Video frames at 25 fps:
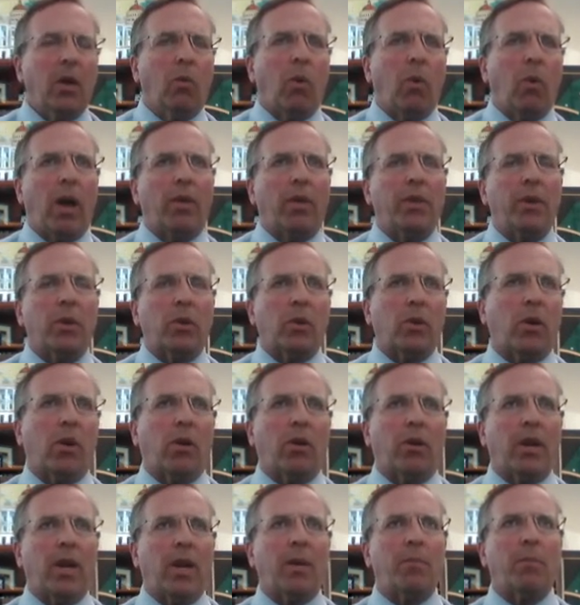While there
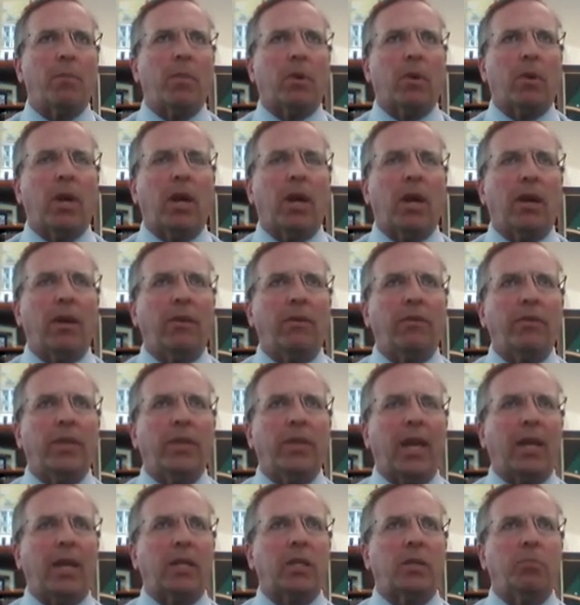are a number of
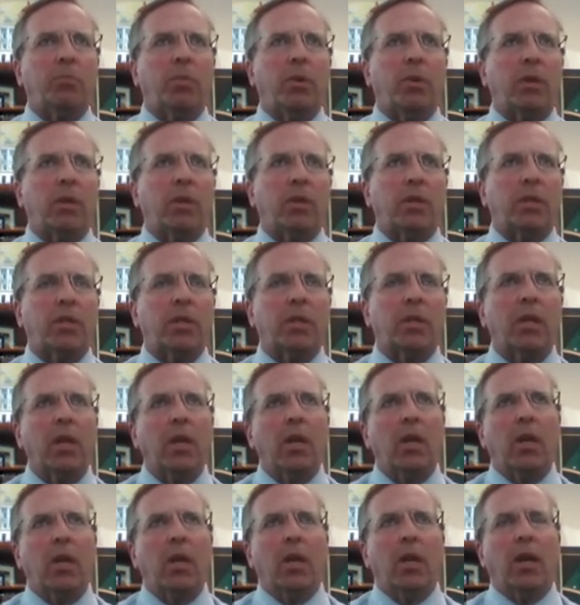textbooks
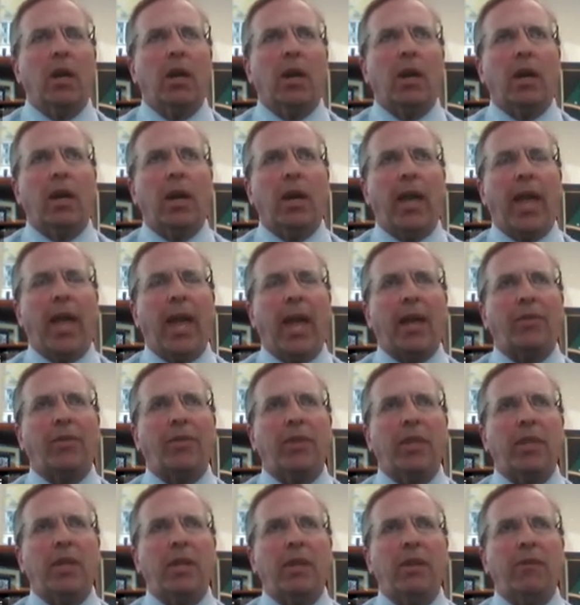uh,
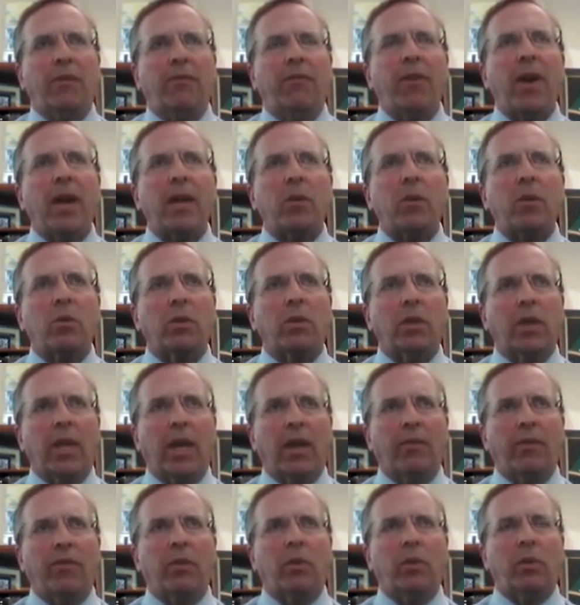at the federal
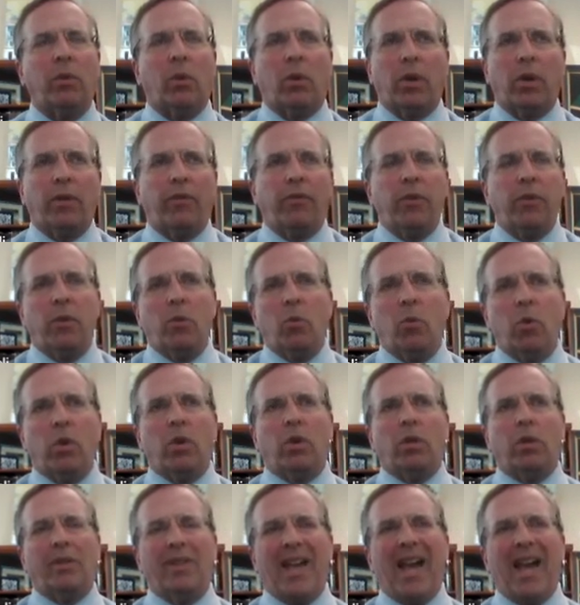level, or if you
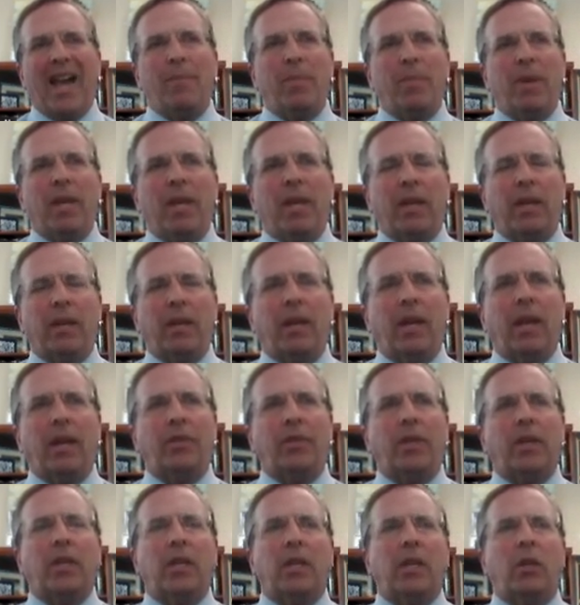will, lobbying
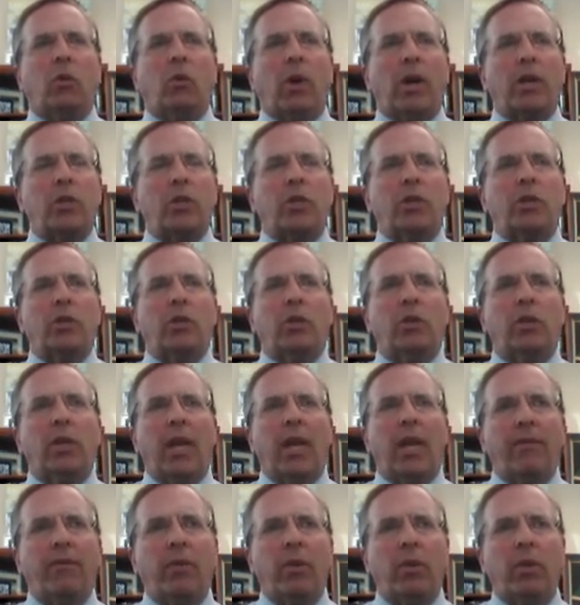at the congressional
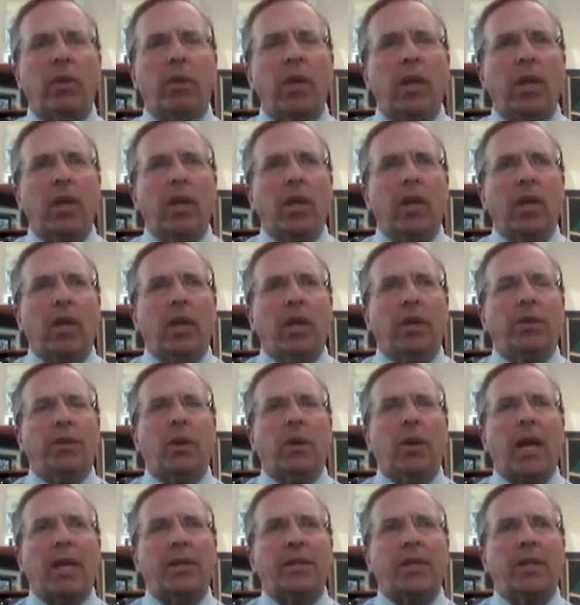level,
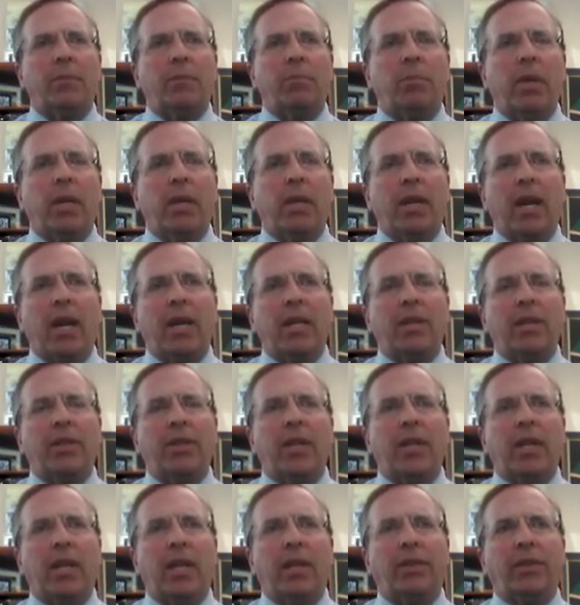there hasn't been
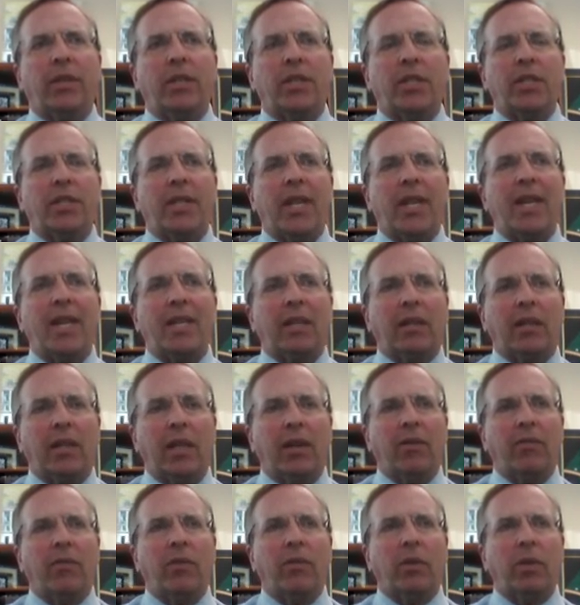anything at the state
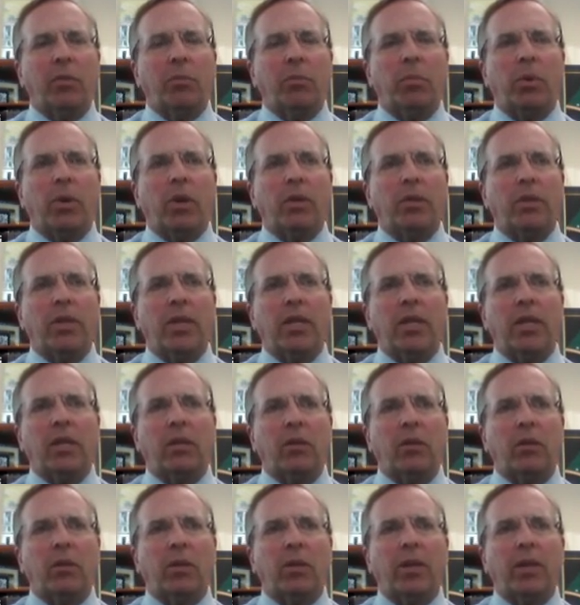level, in
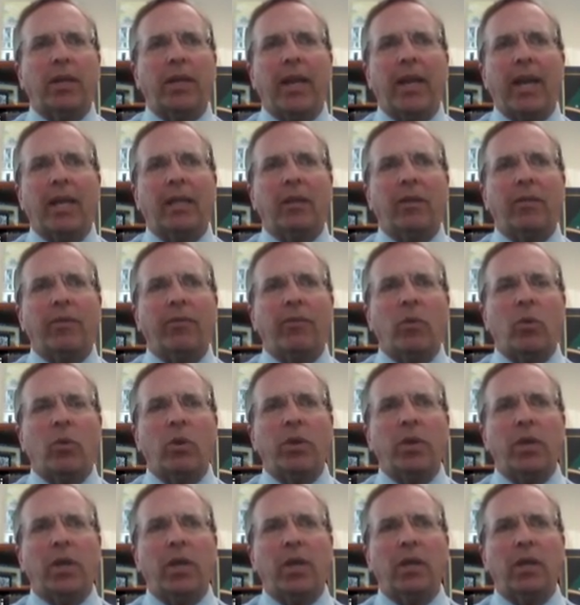particular in
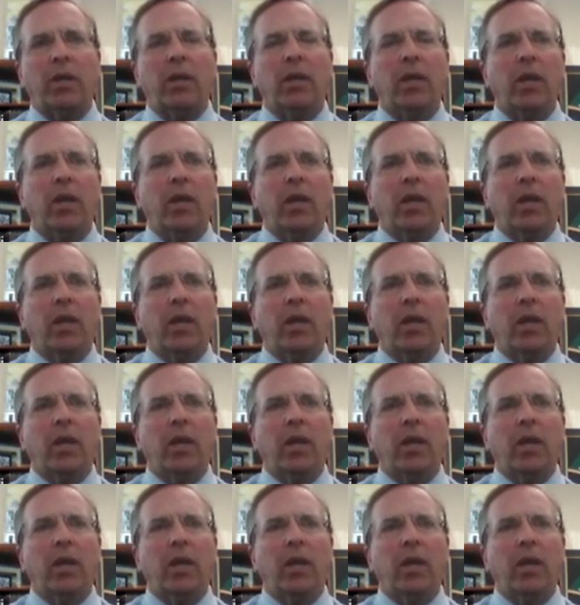California.